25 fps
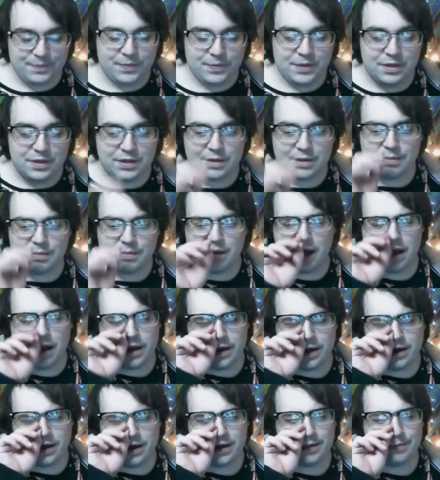Some
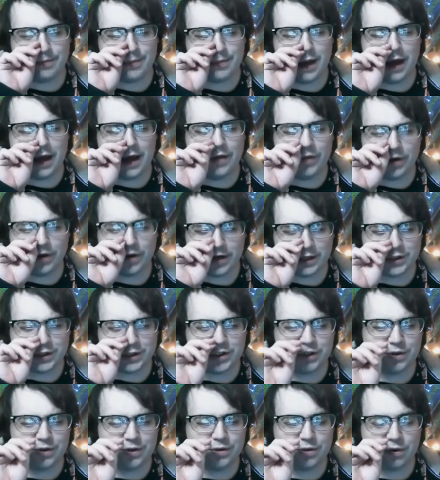other
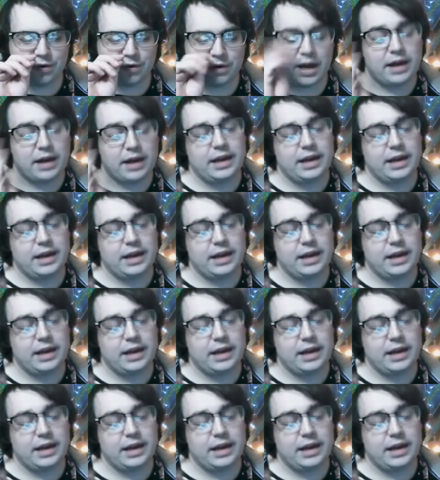issue, or not